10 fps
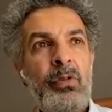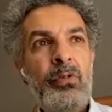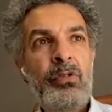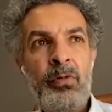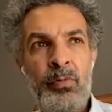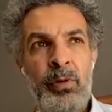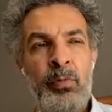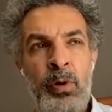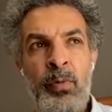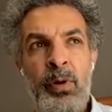So
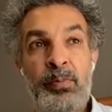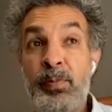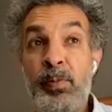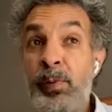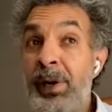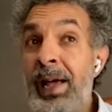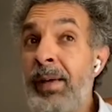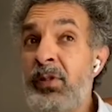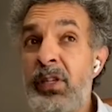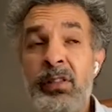we will
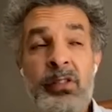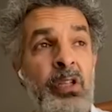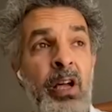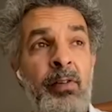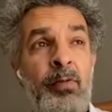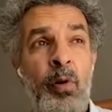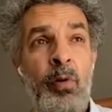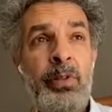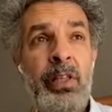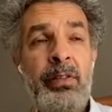perhaps see this tug of
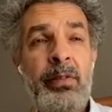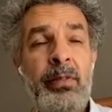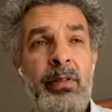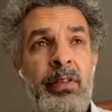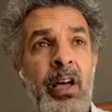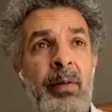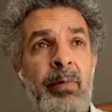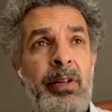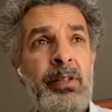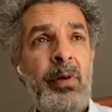war within the
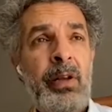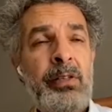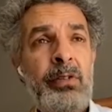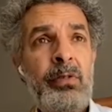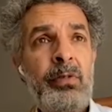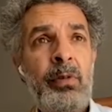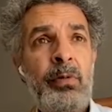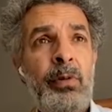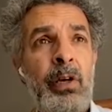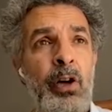Taliban as well, as
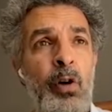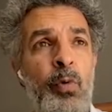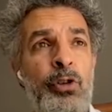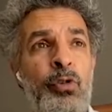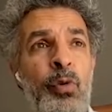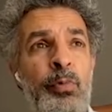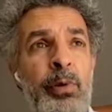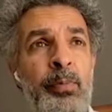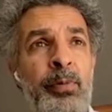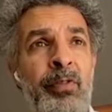to which group
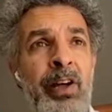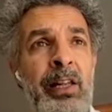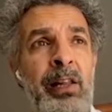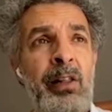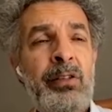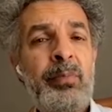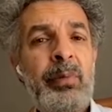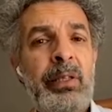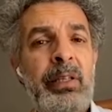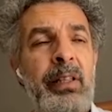will prevail
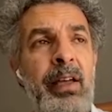ultimately.